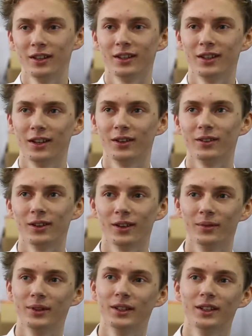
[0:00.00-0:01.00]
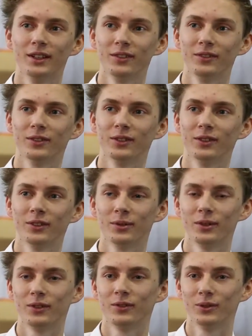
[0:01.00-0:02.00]
now I'm in the lead for
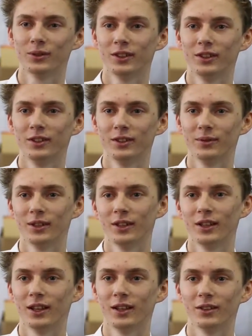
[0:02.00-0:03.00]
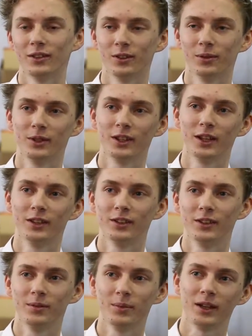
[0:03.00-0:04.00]
2014 and we can get top UK
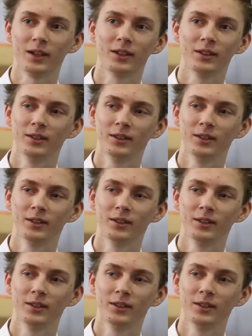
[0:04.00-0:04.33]
team back